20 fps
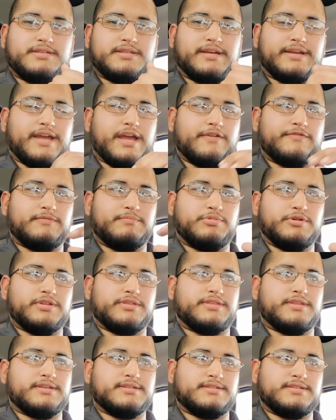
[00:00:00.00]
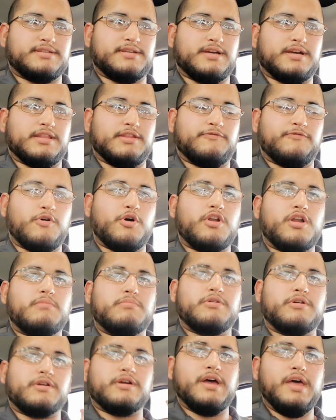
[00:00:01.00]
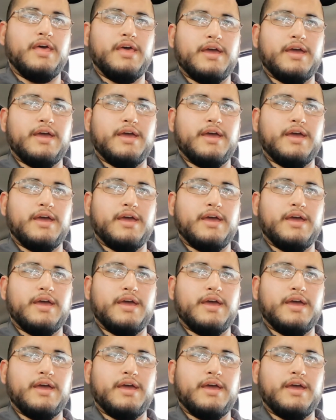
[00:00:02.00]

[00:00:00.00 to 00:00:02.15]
Like I have to put this the phone number